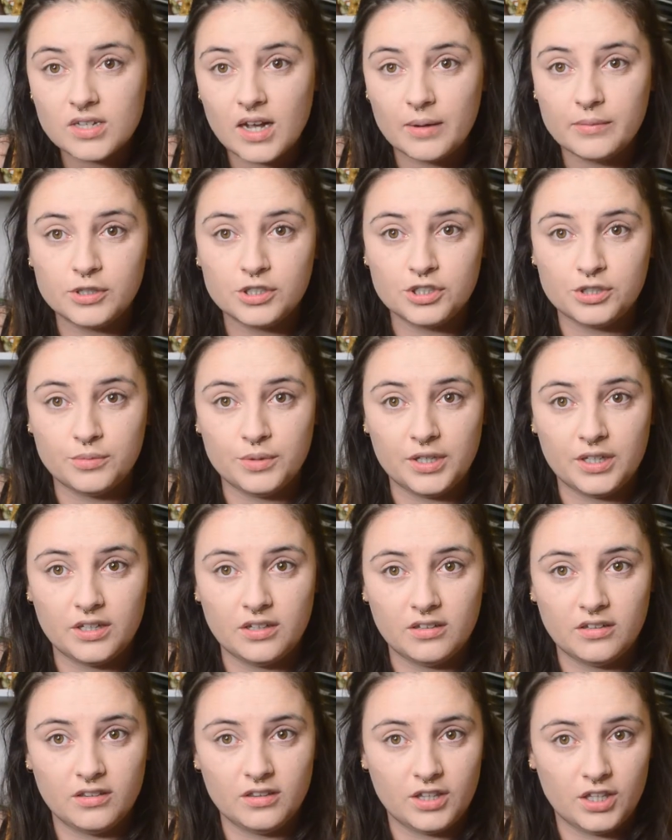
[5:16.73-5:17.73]
I'm
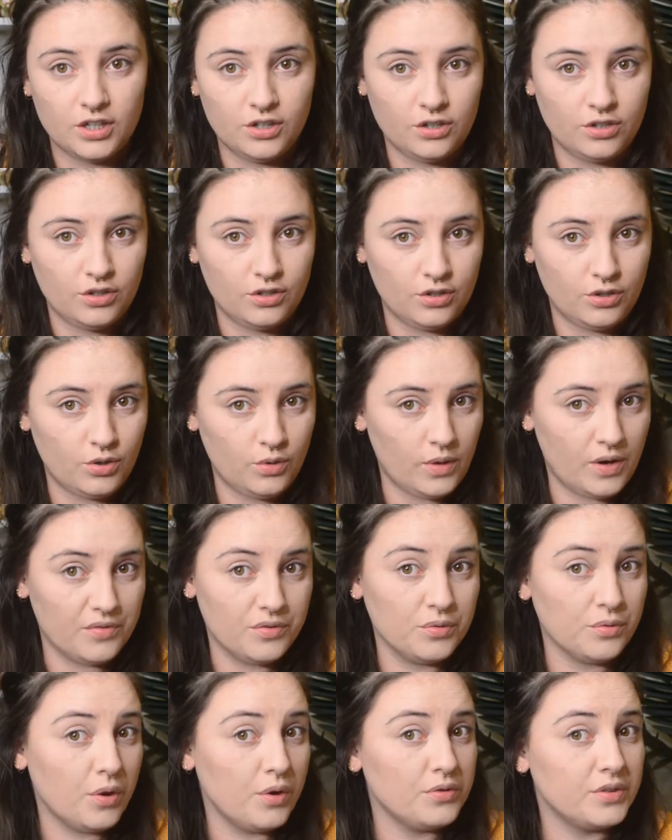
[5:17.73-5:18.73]
assuming that
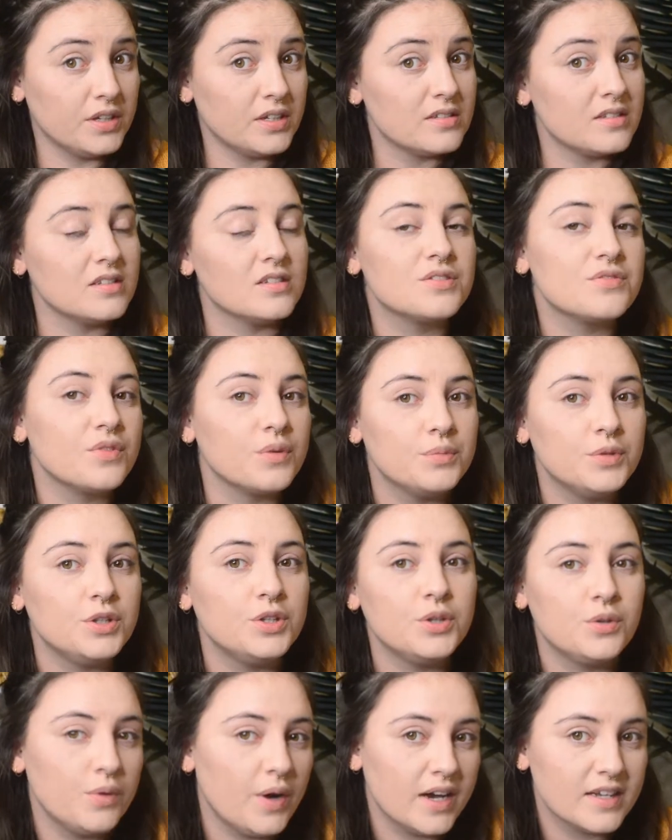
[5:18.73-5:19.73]
whoever wrote this is from the
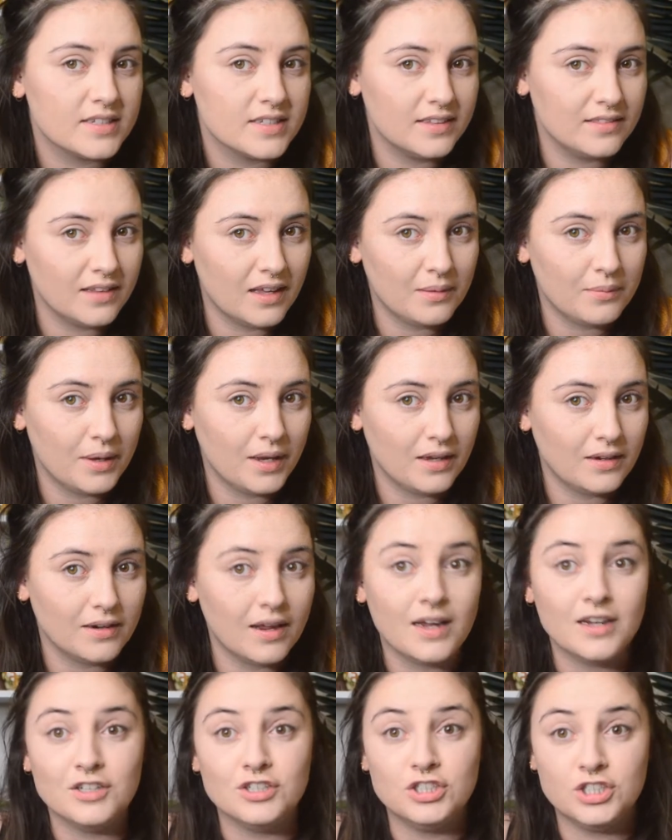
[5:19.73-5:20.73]
US and they mean
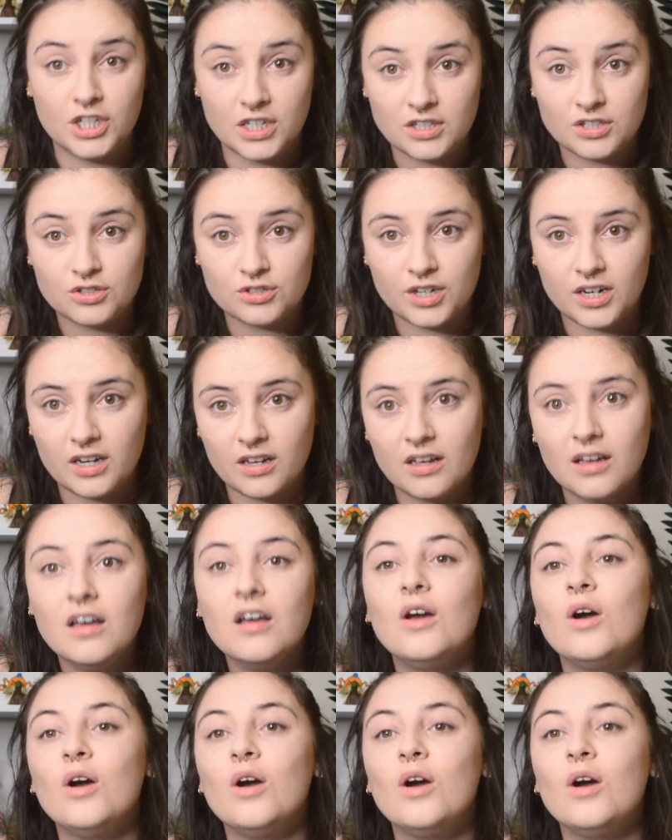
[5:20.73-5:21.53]
a G-string.